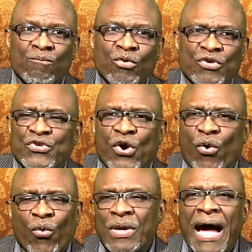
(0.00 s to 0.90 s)
Your
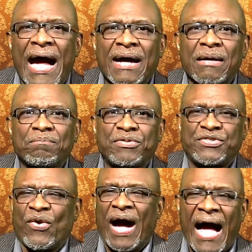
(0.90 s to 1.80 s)
own hang-ups,
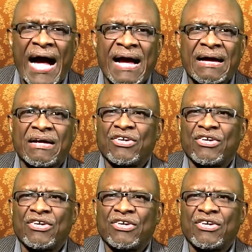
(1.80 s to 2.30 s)
your anger,